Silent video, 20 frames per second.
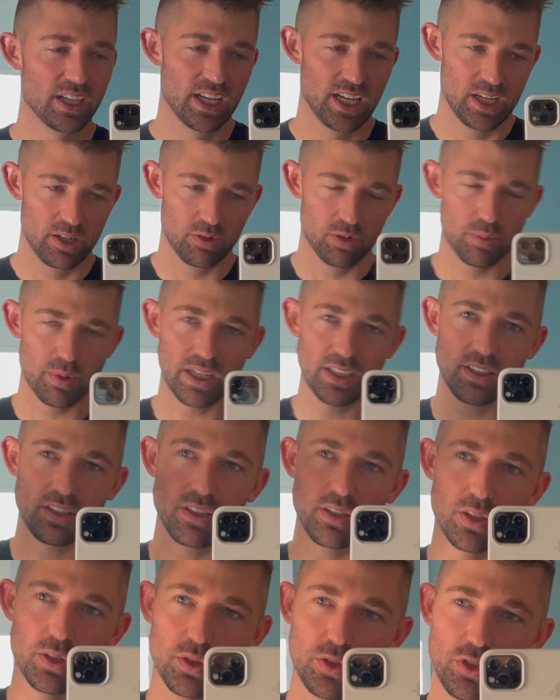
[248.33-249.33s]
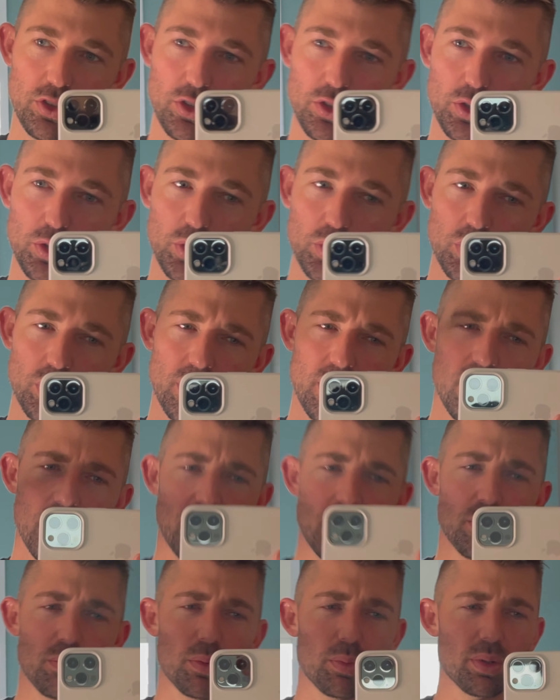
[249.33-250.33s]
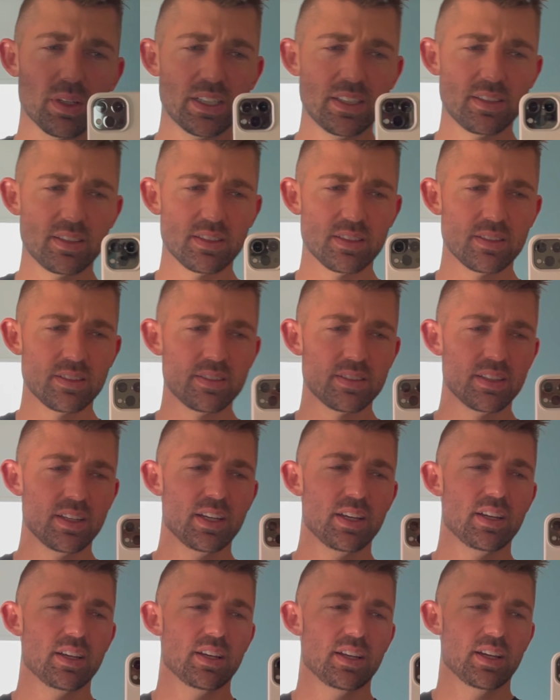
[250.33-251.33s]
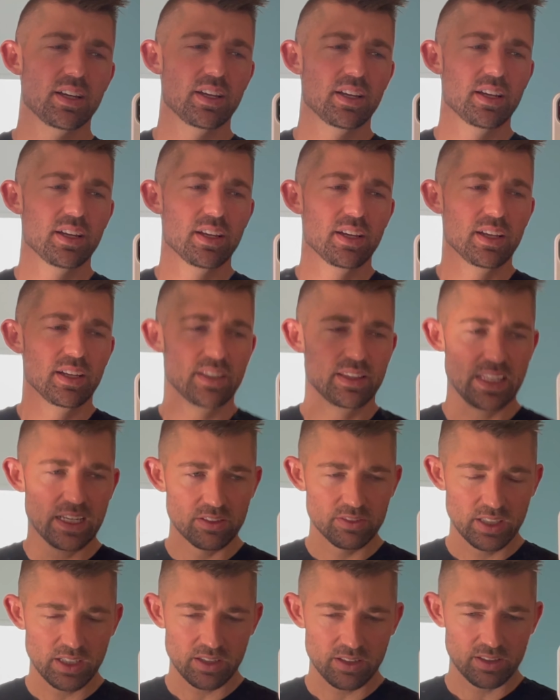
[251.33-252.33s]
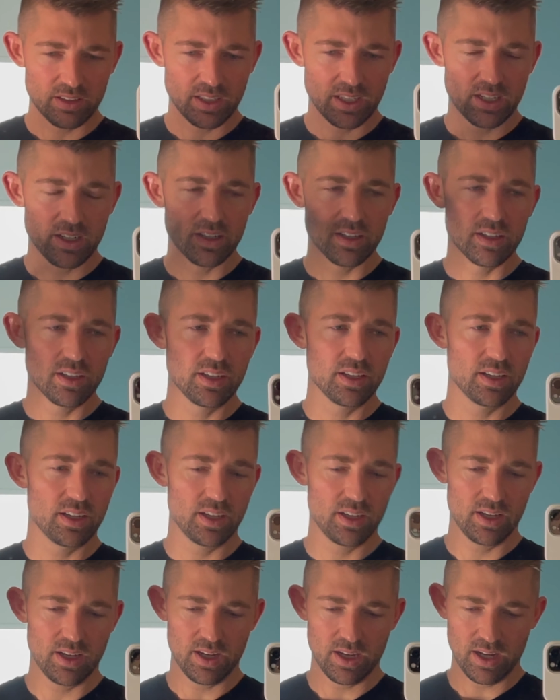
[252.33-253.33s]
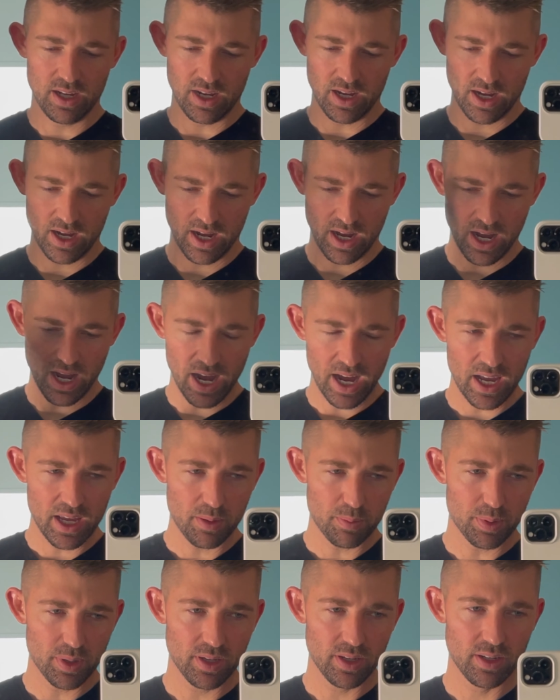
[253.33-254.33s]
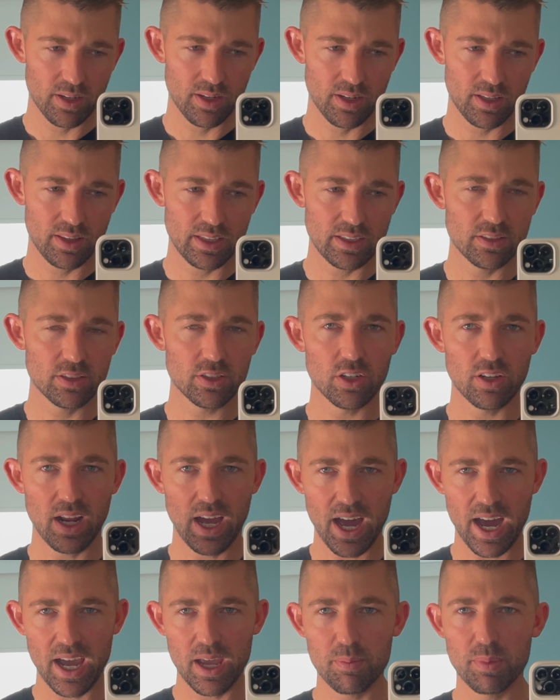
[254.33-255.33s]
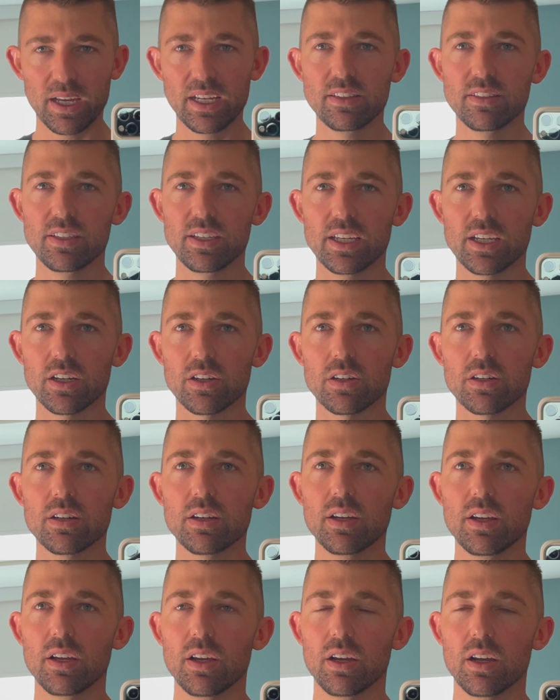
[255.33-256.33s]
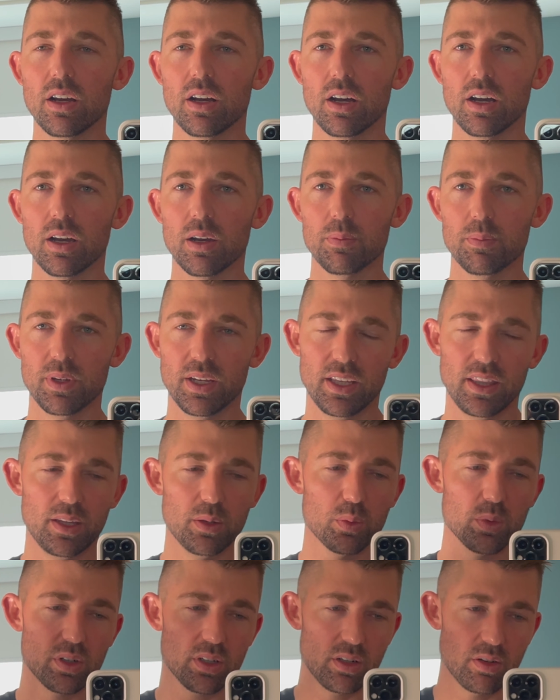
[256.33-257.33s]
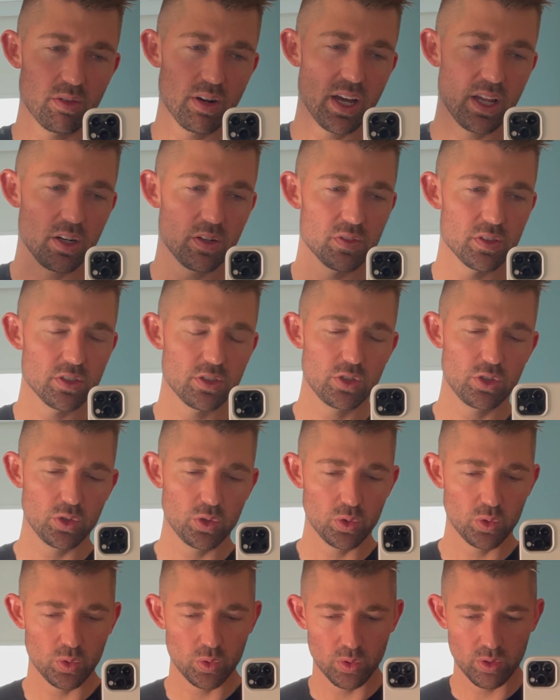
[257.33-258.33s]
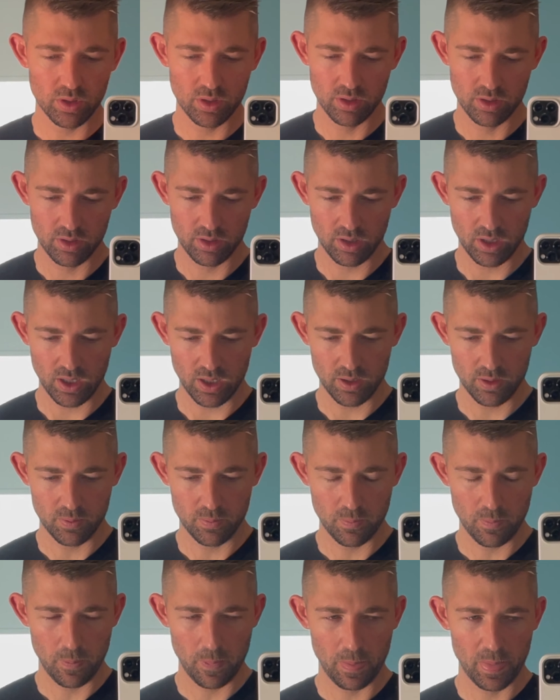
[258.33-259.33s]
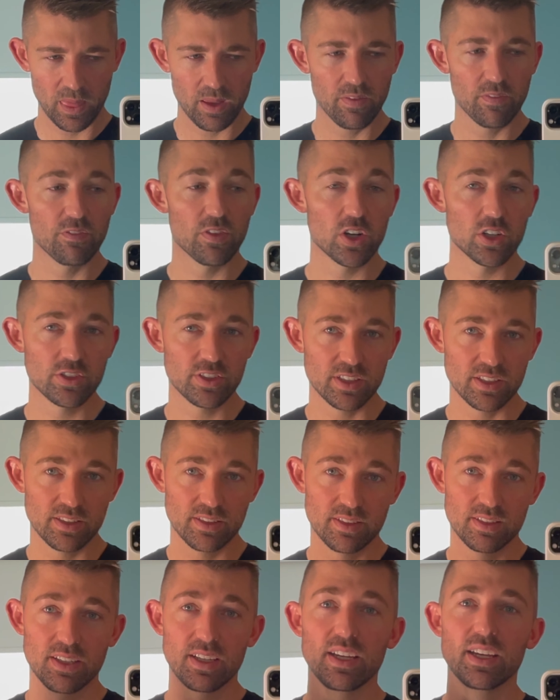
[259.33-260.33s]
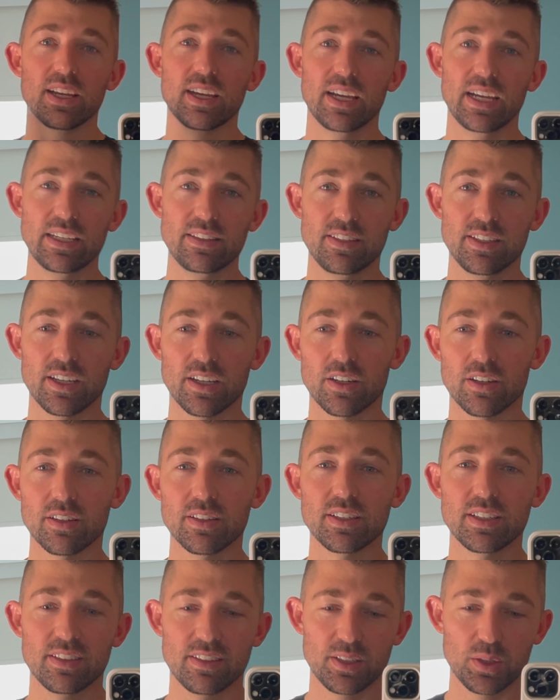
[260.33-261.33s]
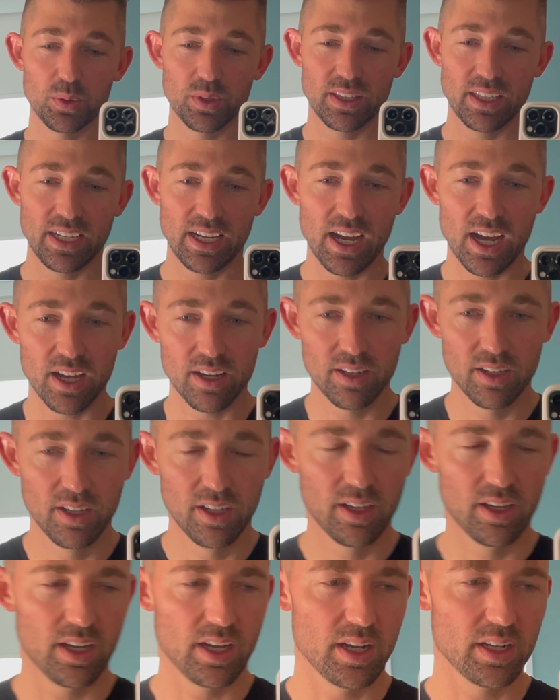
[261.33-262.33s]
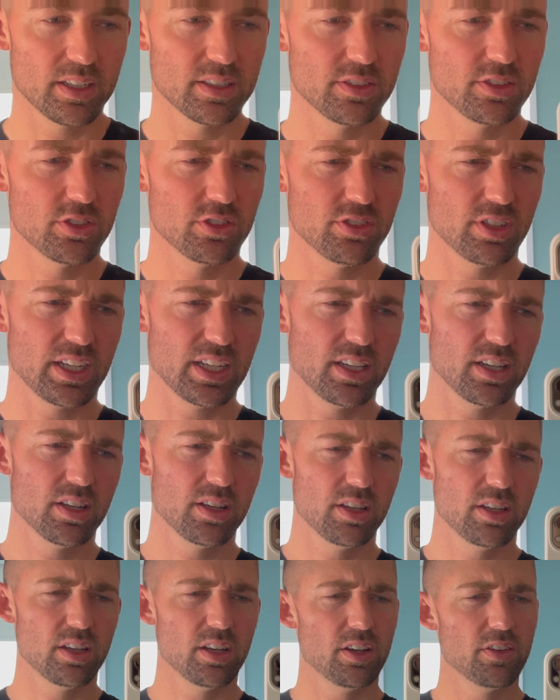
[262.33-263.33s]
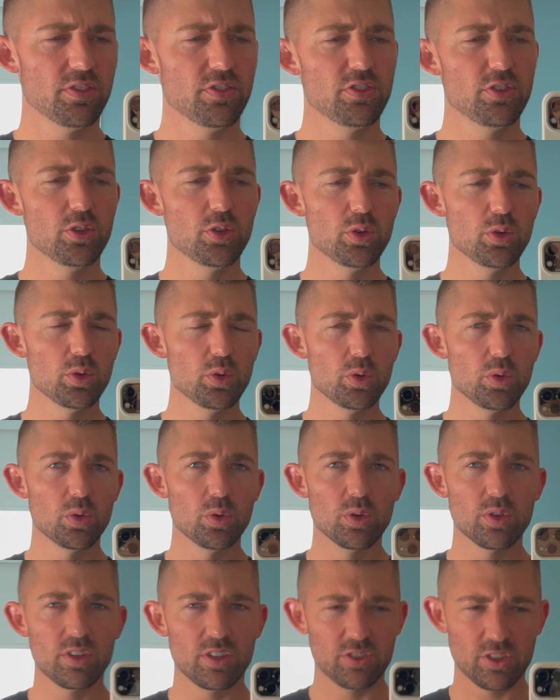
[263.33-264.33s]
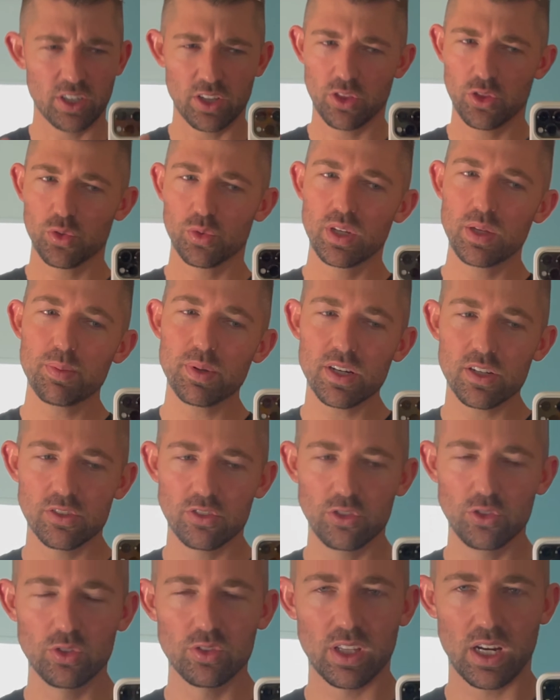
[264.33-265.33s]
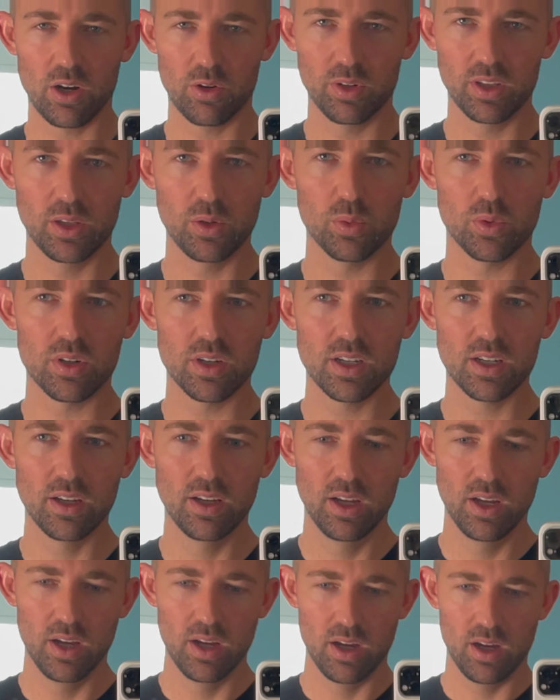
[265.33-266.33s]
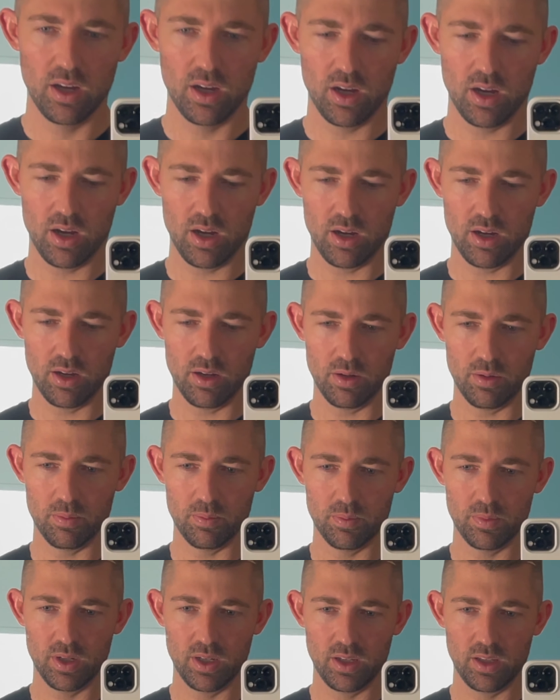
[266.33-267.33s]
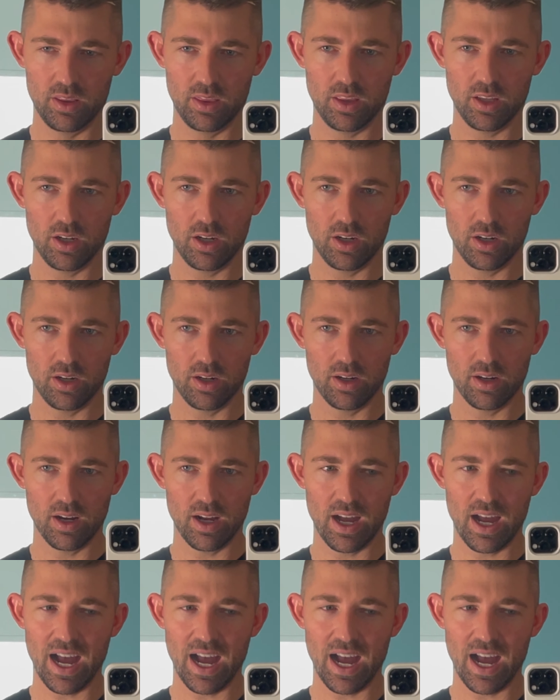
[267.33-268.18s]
And we're about to go to a couple places downtown Atlanta. Hype, I think it's called Hype ATL. Um, and then we're gonna ride over to um, Versus ATL and see what they got. Uh, Cause there's like a few, there's like three pair of shoes that I really want. Um, there.